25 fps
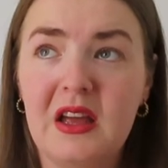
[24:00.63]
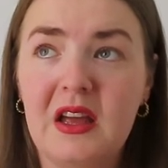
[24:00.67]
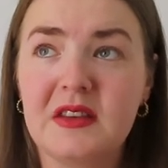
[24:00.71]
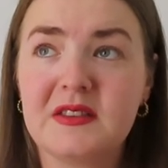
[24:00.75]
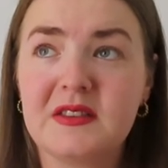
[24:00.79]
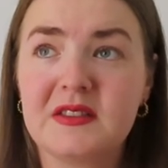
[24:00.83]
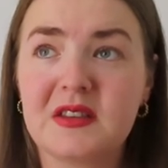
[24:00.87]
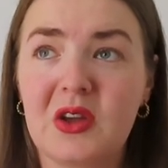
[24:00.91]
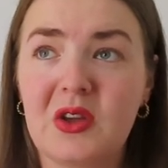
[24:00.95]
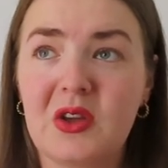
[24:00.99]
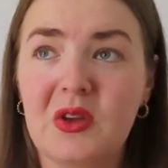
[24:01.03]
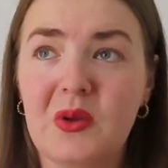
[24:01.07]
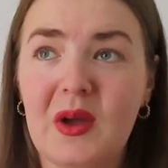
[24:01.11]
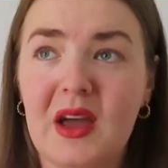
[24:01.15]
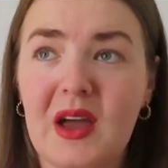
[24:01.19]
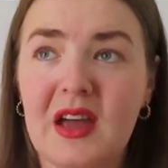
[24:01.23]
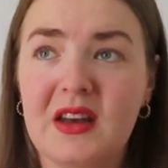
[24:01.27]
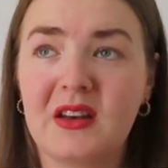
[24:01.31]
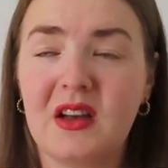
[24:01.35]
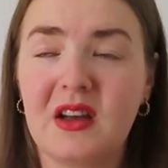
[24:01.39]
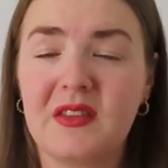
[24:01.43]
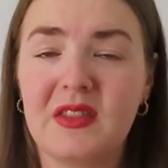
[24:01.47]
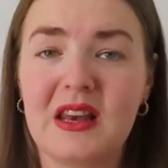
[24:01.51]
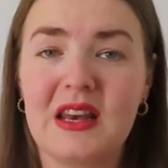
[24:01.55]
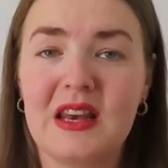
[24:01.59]
so you
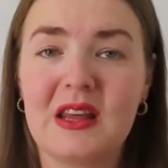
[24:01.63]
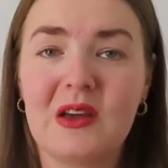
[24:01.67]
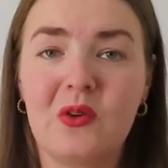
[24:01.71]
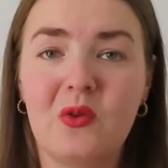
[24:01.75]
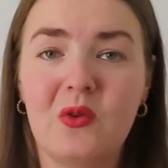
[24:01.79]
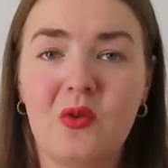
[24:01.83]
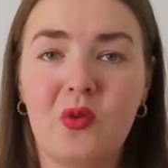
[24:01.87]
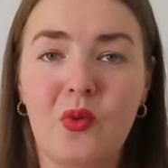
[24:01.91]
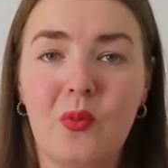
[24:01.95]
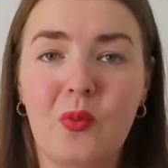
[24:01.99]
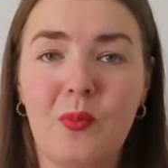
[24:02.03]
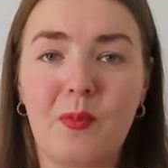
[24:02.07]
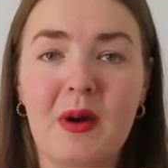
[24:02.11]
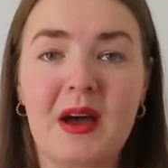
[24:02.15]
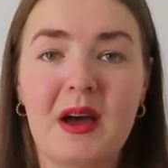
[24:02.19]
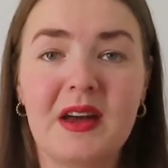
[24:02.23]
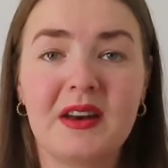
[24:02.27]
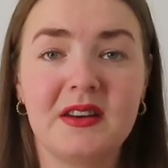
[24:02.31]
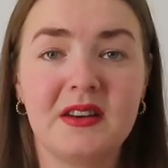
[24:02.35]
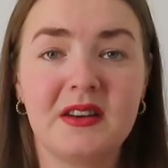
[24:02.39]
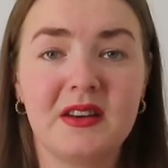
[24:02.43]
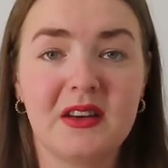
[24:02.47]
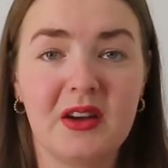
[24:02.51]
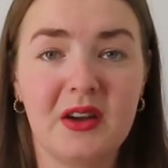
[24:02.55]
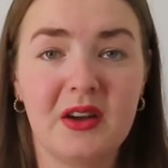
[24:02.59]
had like the little
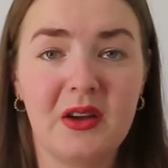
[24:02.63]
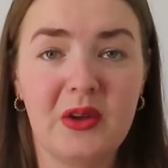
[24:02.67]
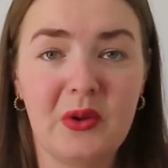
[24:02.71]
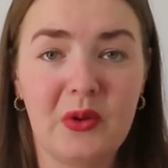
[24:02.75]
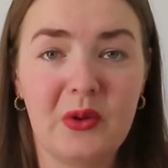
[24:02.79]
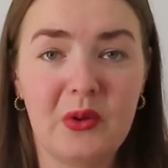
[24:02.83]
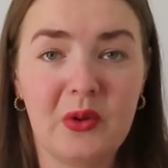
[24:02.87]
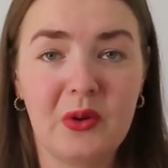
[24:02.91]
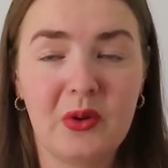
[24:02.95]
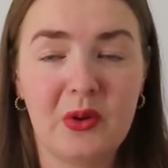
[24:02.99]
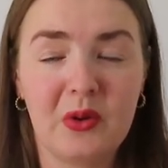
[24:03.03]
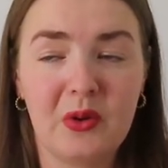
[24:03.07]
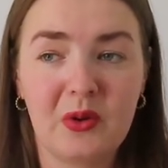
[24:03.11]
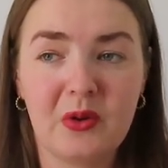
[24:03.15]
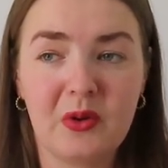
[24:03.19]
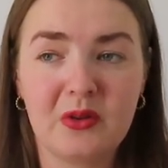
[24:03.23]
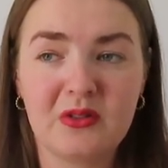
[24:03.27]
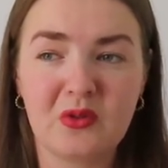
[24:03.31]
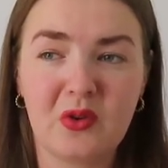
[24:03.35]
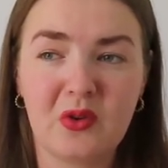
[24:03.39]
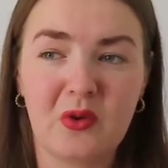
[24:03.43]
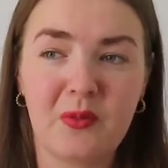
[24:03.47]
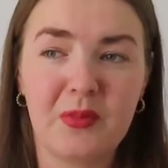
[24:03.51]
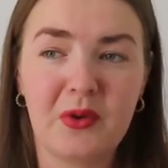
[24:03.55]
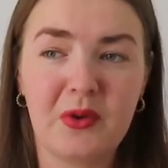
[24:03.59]
bandeau
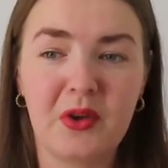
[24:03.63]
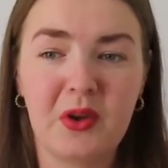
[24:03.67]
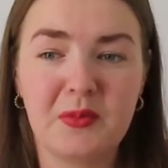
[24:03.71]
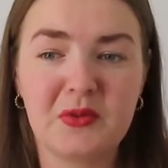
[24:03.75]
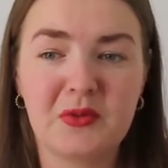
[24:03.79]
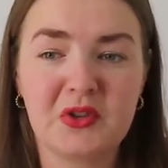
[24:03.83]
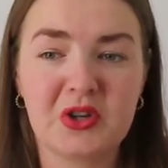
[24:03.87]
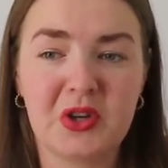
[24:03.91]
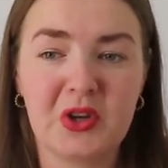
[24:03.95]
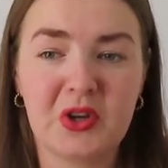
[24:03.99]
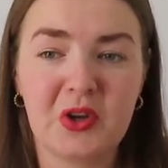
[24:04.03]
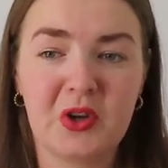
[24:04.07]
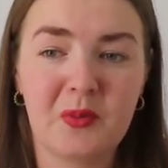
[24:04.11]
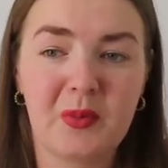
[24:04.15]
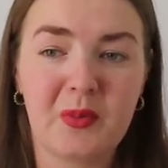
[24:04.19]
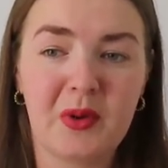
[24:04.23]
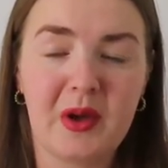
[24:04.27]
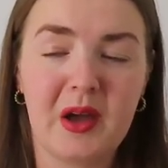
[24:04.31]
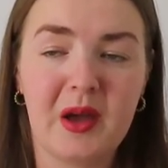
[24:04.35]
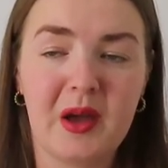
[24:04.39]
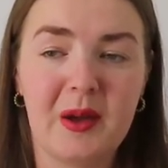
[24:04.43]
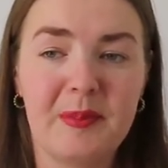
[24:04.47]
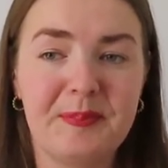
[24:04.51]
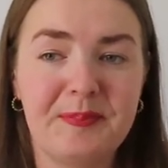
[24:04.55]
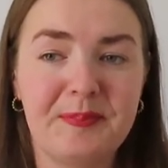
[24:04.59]
sort of boob tube,
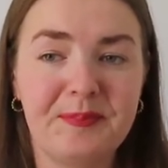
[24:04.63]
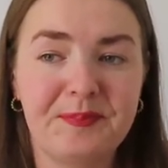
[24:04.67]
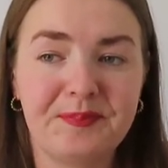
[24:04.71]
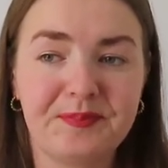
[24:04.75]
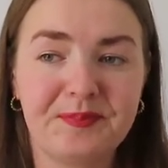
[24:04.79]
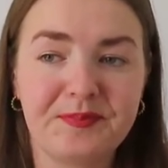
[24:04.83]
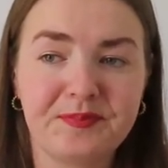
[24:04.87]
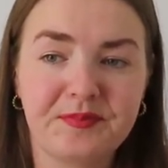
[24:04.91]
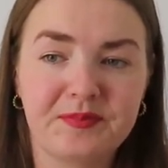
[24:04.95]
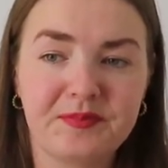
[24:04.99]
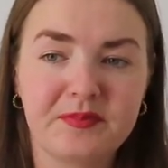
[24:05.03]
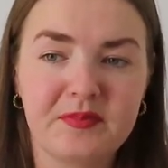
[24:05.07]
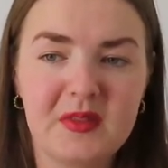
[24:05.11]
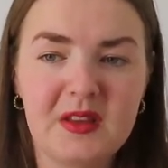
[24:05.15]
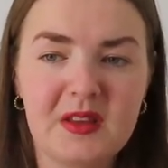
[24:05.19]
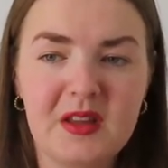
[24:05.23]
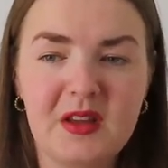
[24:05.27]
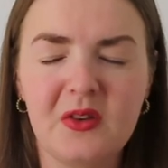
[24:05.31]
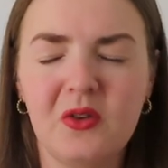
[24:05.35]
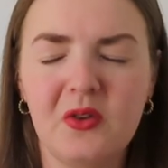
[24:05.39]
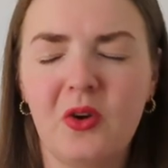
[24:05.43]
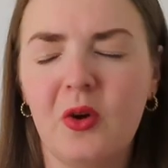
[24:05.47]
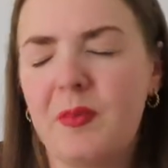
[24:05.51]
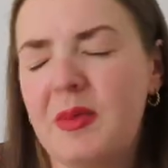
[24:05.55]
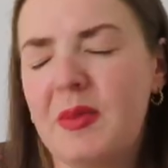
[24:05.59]

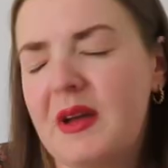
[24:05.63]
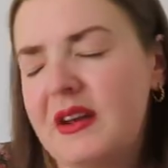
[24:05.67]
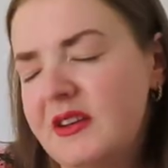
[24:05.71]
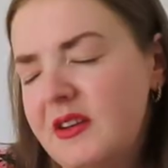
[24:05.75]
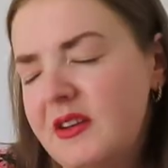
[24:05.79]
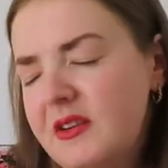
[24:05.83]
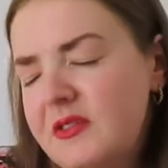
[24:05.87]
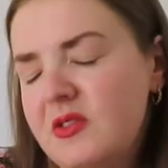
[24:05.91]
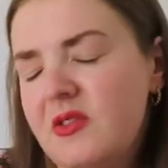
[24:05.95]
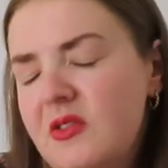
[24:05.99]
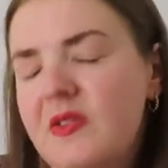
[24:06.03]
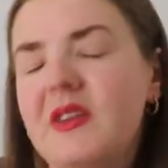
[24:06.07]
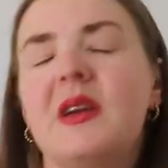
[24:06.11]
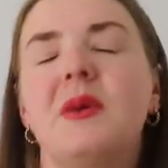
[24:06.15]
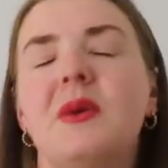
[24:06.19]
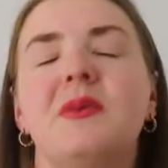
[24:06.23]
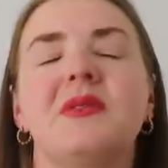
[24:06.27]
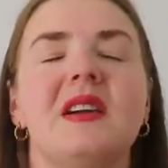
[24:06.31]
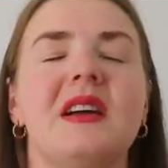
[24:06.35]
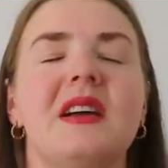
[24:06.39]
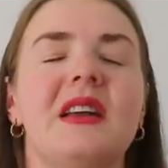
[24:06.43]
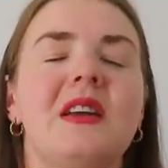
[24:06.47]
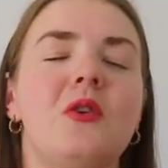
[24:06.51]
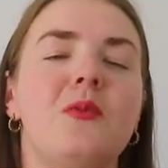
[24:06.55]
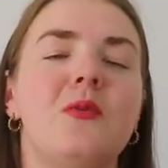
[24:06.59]
not bandeau, sorry, it was
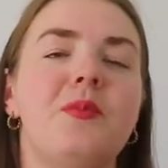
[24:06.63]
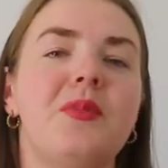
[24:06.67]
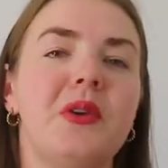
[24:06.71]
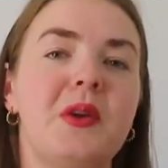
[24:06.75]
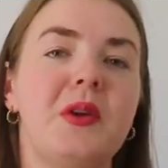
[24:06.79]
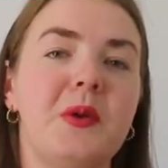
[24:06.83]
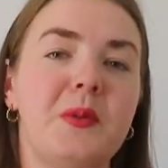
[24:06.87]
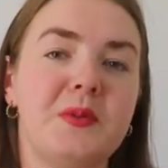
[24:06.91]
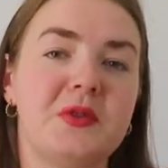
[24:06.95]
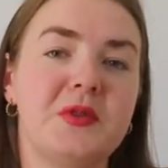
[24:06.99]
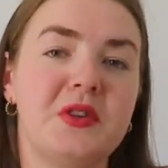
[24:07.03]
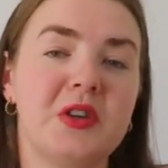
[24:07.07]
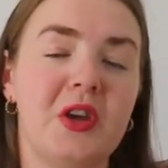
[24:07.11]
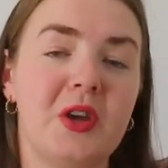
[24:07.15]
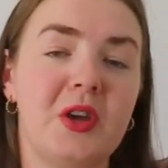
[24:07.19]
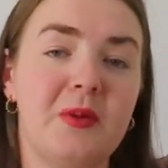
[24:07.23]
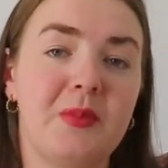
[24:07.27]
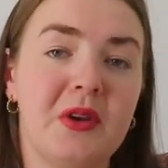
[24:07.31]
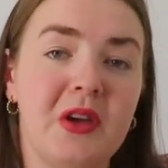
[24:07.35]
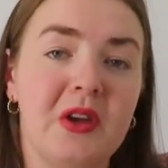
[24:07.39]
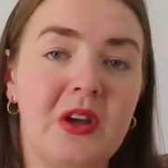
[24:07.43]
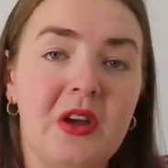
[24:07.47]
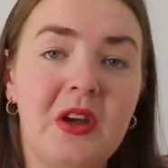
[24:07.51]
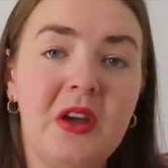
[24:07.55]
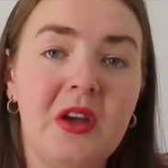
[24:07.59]
like a little boob tube
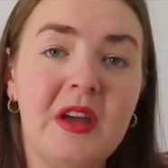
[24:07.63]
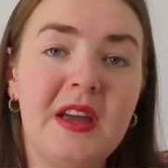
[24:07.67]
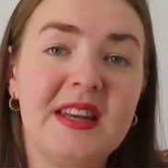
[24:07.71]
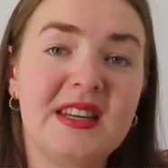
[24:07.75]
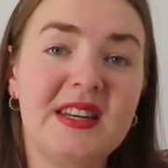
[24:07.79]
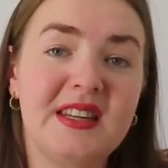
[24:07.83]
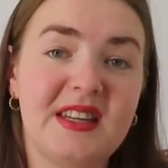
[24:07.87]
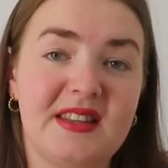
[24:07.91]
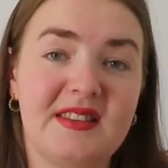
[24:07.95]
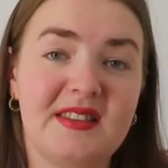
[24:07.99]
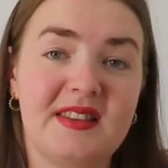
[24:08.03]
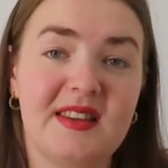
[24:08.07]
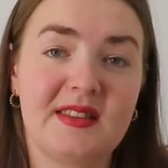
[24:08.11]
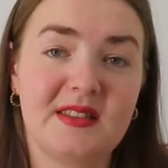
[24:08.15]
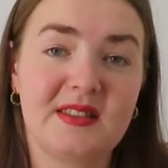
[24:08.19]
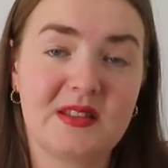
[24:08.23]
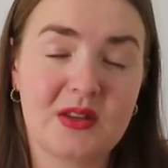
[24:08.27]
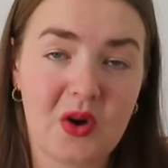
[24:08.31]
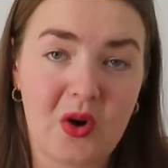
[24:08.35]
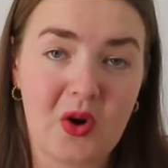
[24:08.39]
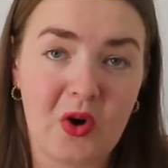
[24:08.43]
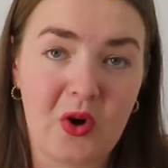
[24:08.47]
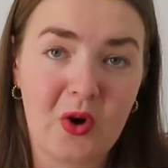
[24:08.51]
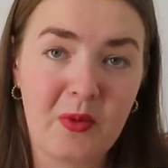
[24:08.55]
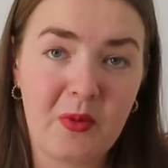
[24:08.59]
knitted
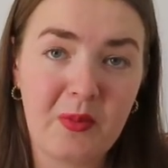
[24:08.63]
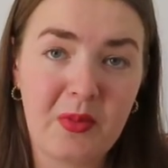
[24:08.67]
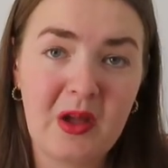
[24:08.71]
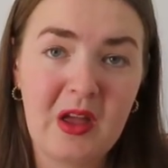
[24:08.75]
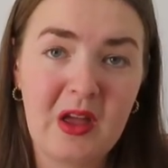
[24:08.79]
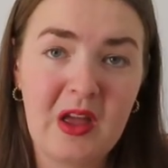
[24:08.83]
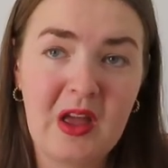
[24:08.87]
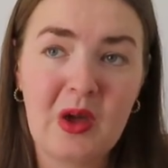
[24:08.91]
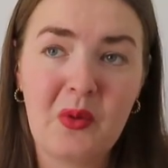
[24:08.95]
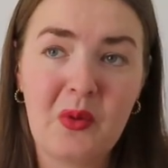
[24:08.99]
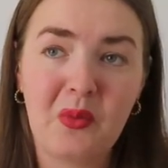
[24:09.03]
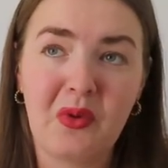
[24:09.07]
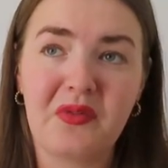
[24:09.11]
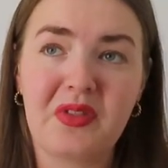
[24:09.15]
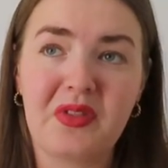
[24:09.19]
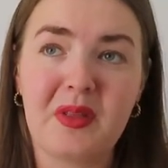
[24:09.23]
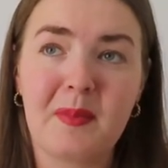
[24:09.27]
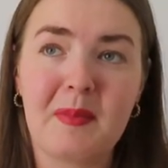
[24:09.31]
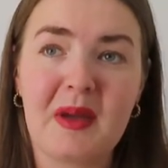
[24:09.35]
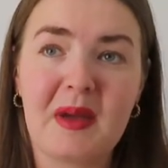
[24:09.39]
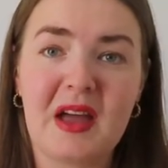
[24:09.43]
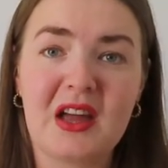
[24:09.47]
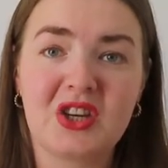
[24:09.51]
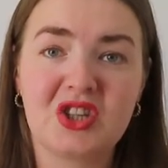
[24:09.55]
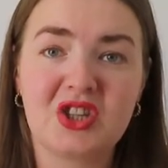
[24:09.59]
top with the
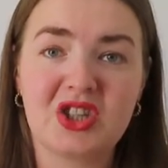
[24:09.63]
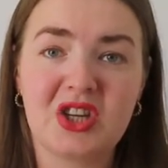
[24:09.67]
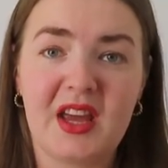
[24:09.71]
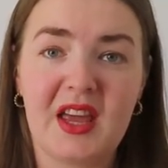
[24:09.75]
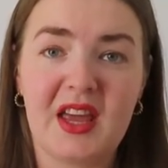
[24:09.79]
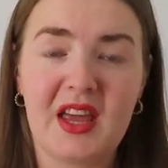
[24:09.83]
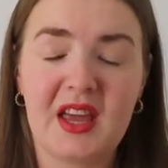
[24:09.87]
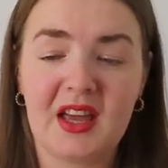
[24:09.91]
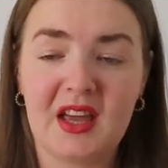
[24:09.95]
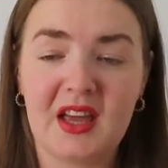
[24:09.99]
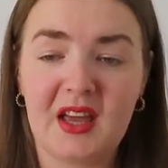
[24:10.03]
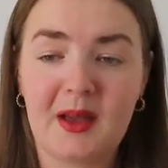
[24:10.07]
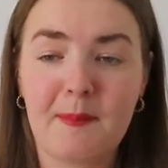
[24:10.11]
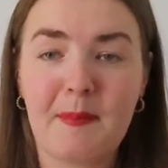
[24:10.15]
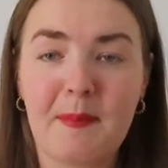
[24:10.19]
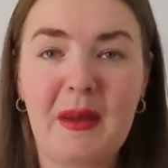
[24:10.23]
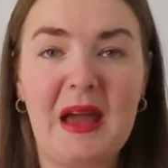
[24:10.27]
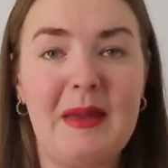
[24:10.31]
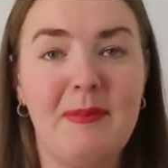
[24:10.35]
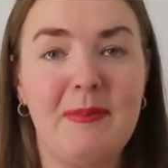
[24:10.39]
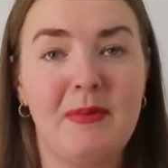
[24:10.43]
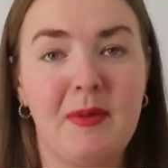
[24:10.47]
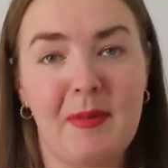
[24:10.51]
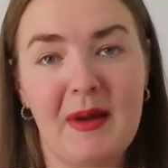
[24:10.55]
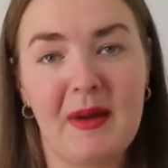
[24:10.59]
matching
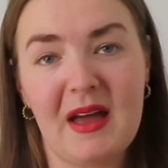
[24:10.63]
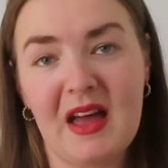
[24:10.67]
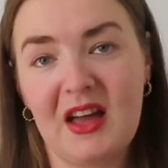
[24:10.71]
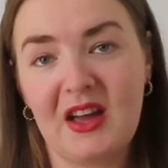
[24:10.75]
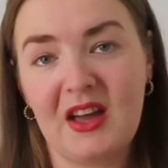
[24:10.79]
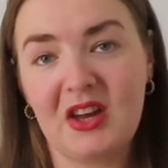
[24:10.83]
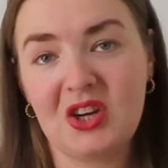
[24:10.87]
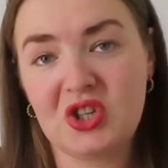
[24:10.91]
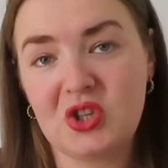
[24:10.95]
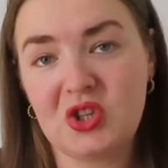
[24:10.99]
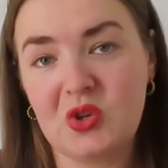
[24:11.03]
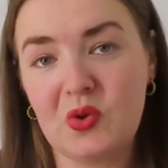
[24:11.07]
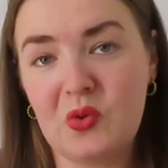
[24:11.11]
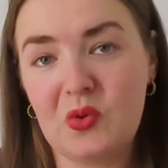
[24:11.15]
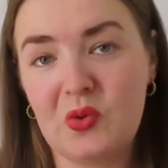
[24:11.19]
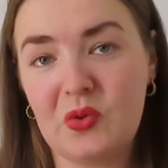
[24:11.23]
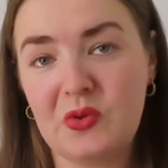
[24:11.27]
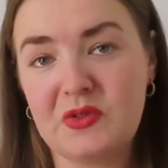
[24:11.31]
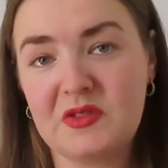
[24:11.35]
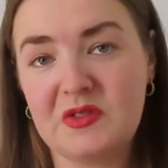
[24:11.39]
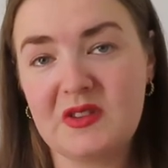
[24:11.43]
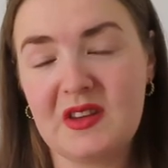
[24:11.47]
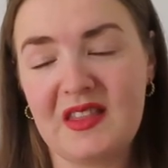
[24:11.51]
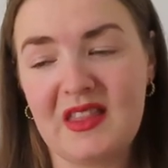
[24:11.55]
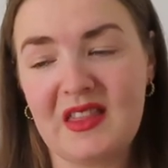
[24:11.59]
paper bag
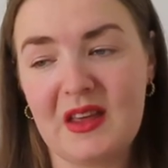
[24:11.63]
shorts.